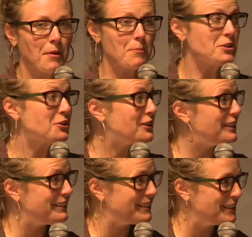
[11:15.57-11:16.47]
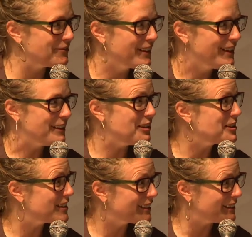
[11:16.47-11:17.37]
maternity leave and
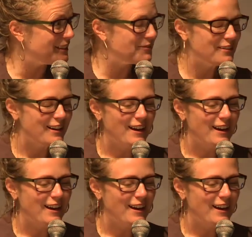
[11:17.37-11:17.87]
sick leave?